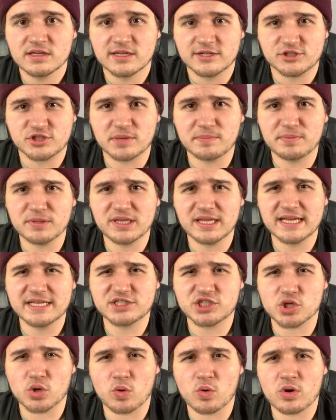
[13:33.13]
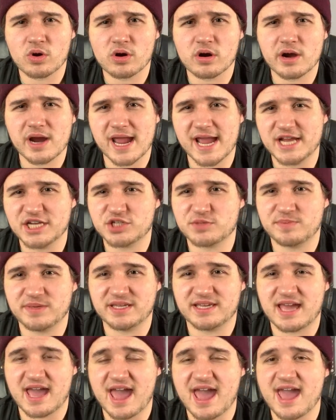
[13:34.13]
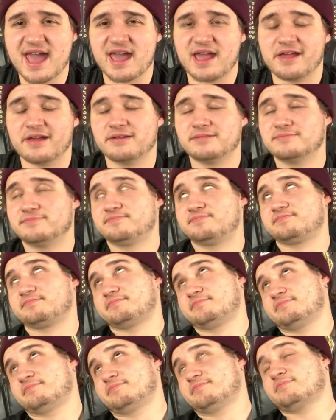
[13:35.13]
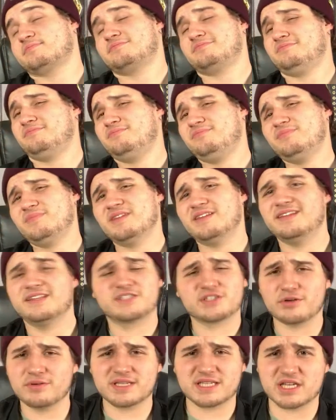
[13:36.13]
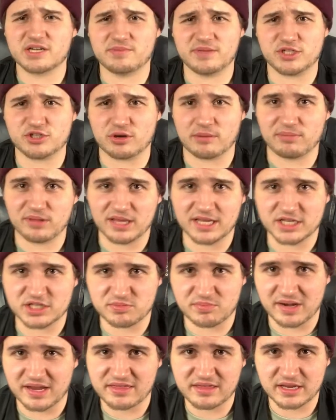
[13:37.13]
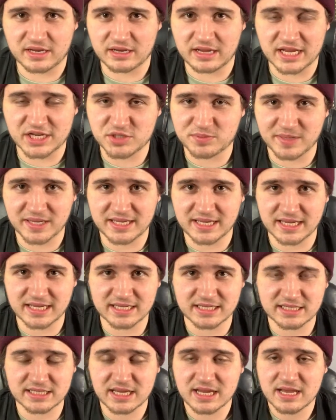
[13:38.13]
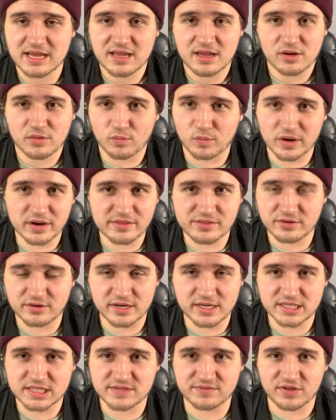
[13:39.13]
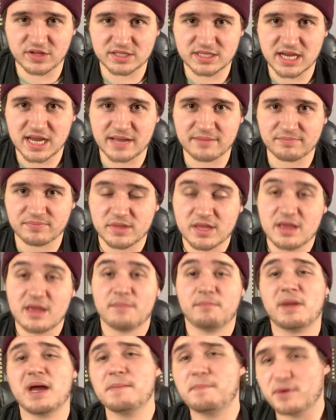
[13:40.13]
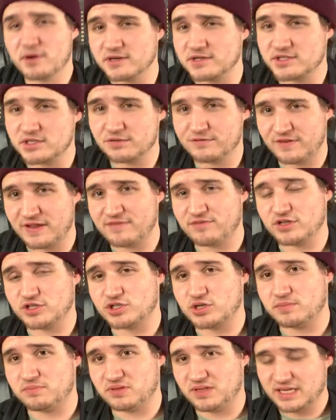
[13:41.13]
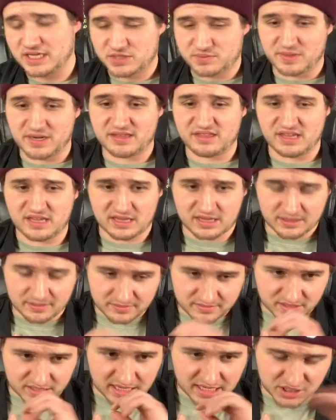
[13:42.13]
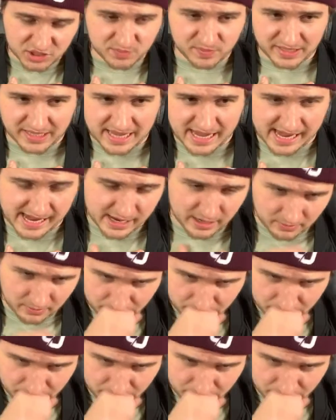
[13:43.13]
Triple H or HBK? It's always going to be Triple H, but I think HBK is one of the greatest of all time. My personal favorite is Triple H, but I think HBK